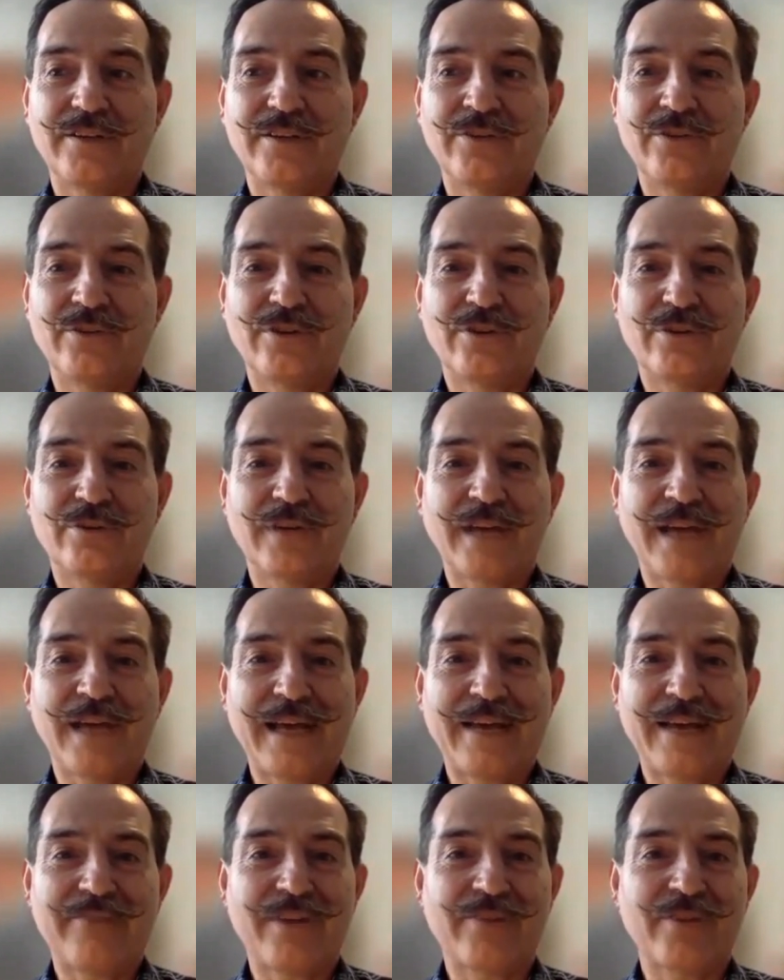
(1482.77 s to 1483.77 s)
You don't
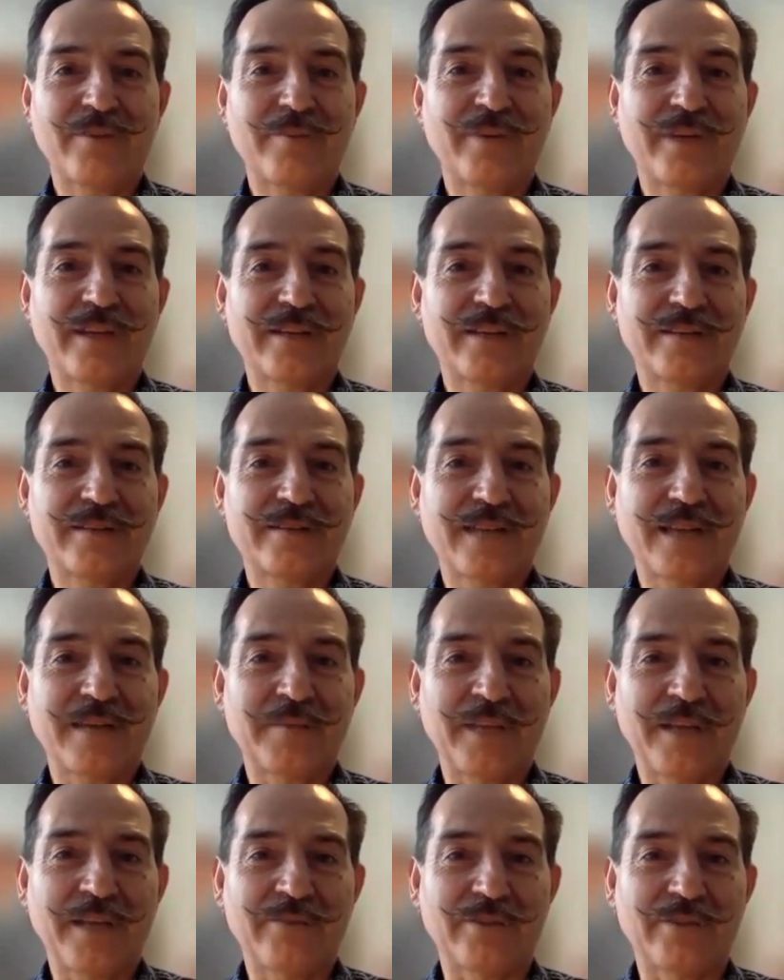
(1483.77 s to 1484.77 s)
have everybody at the
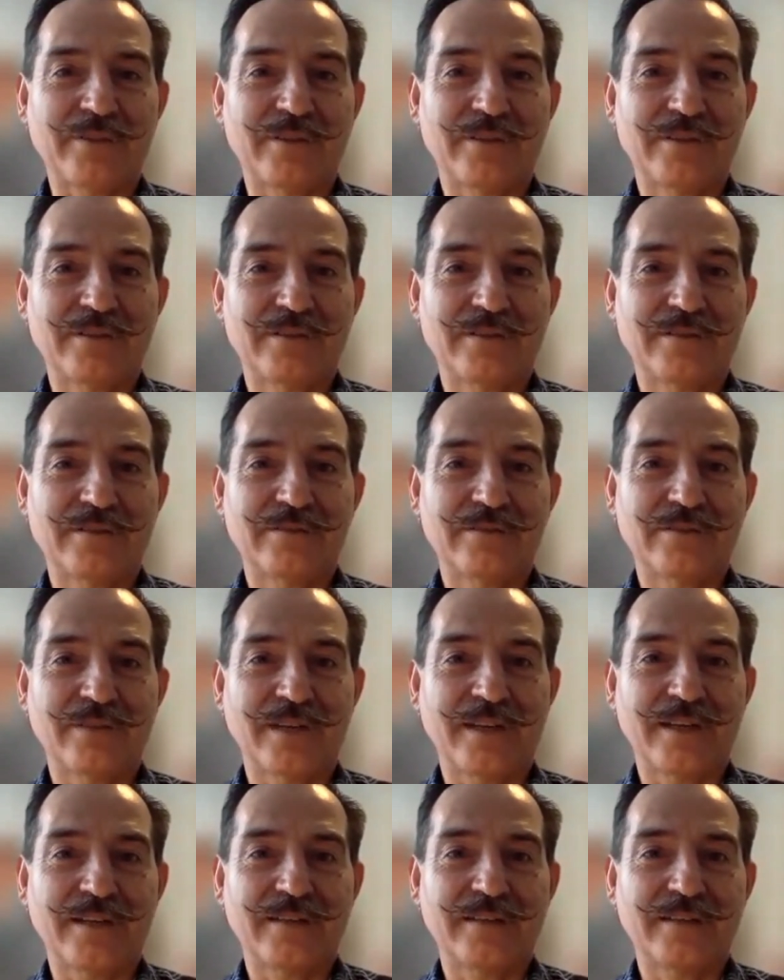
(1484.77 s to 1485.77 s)
same level,
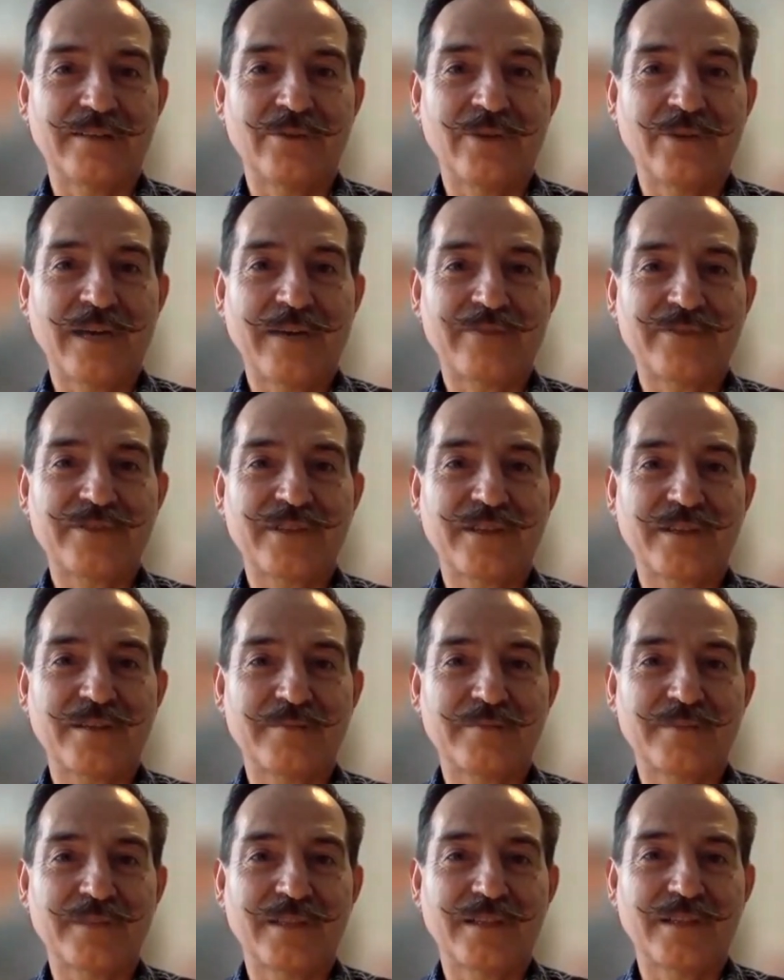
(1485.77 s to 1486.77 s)
right? You have
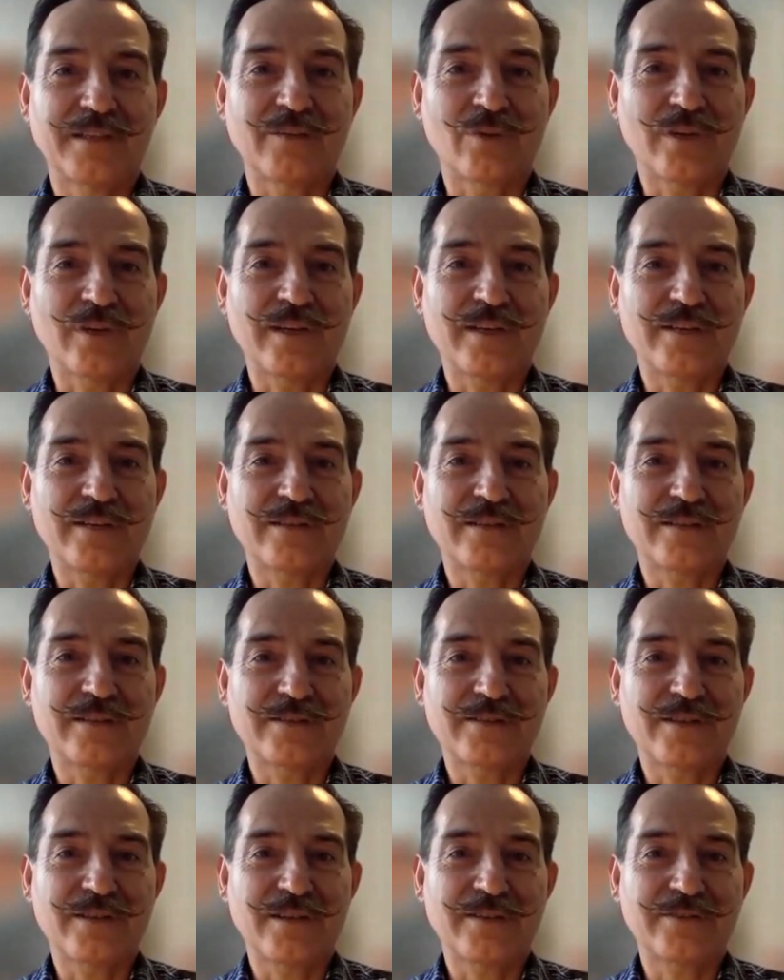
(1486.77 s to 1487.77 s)
some rookies on
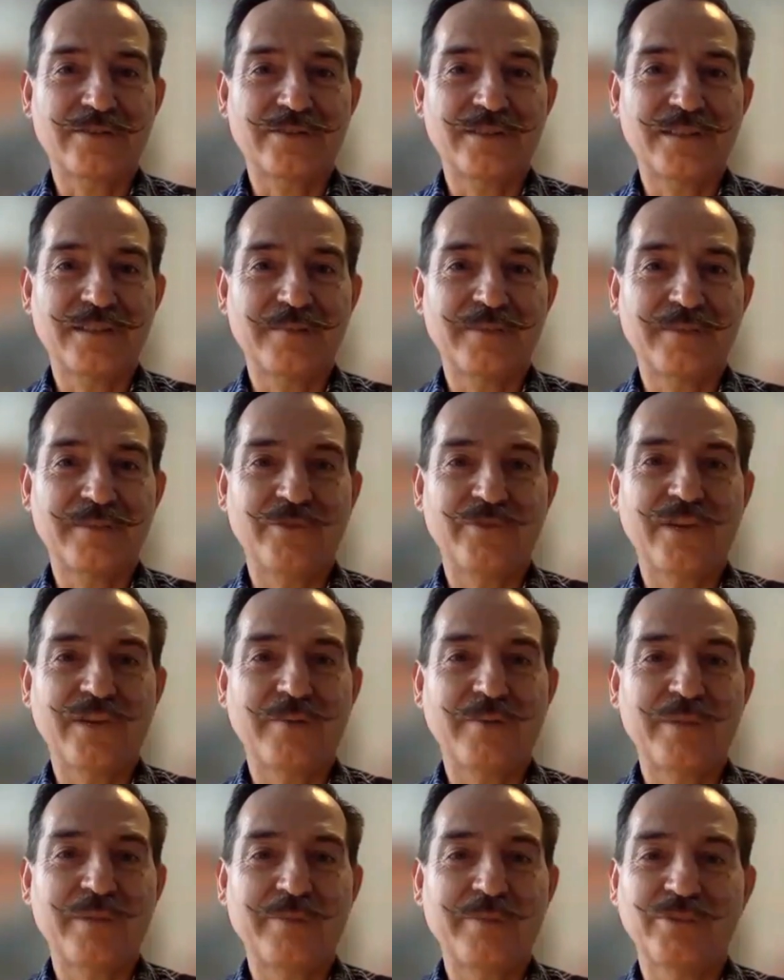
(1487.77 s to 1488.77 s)
the soccer team, and you've
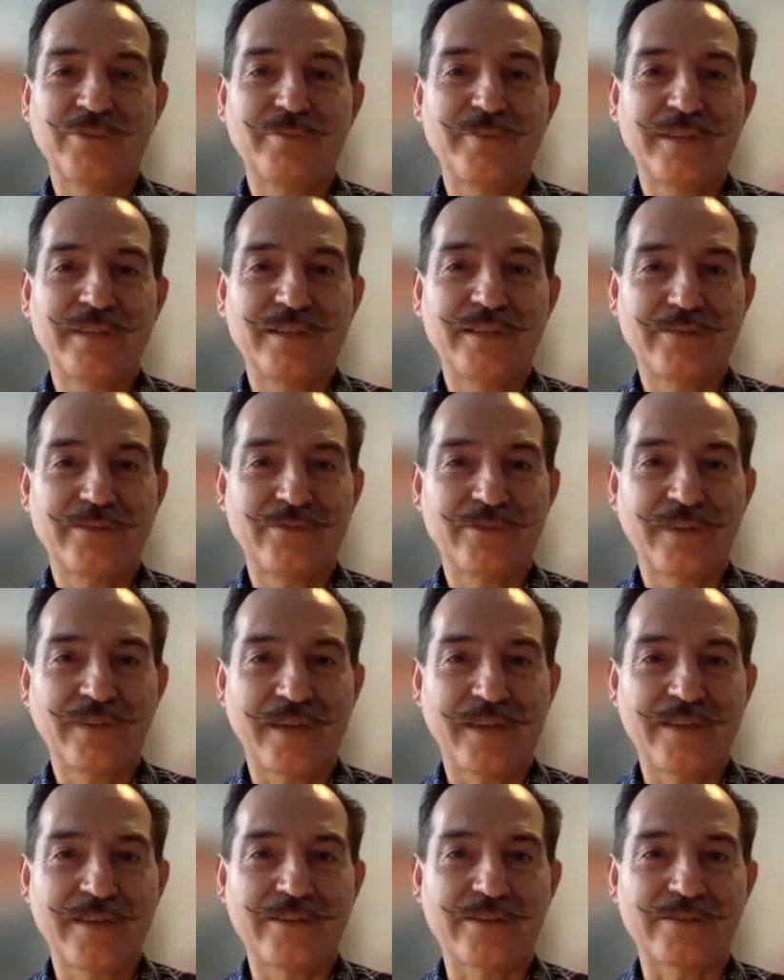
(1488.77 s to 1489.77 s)
got people who've been there for
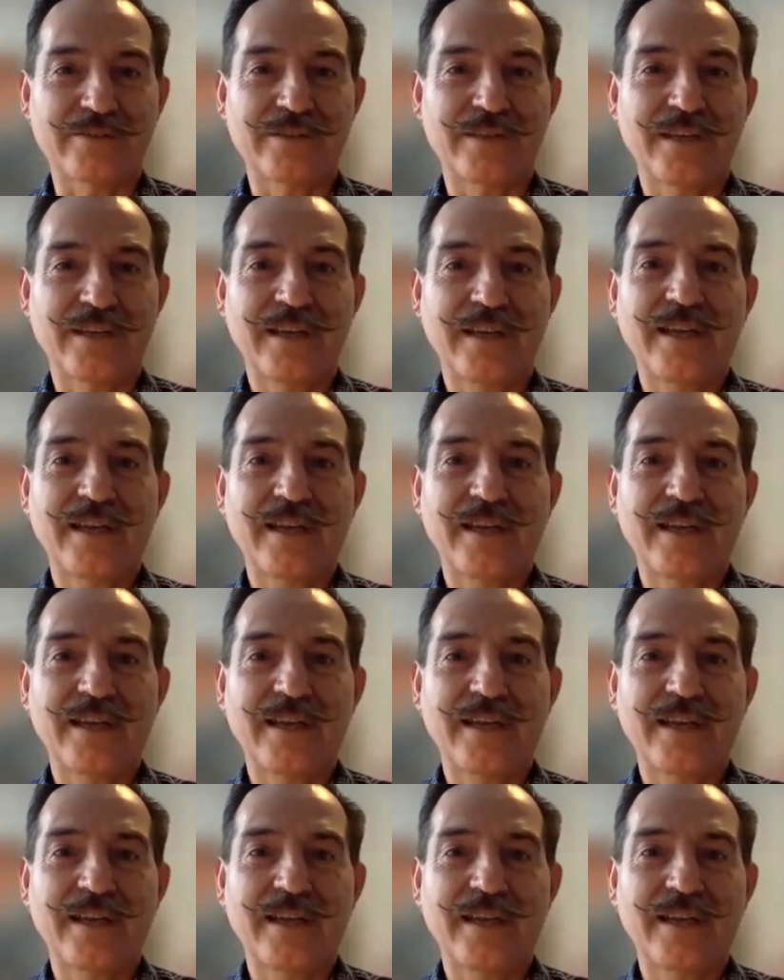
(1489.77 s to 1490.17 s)
10 years.